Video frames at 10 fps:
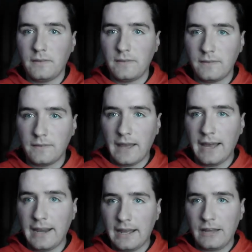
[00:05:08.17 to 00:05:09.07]

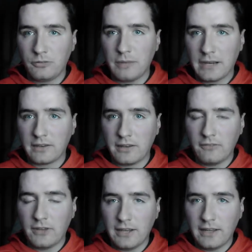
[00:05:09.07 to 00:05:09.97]
That aspect of
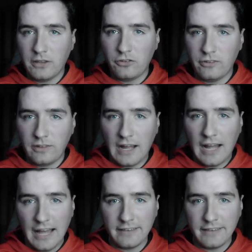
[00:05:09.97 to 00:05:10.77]
it is not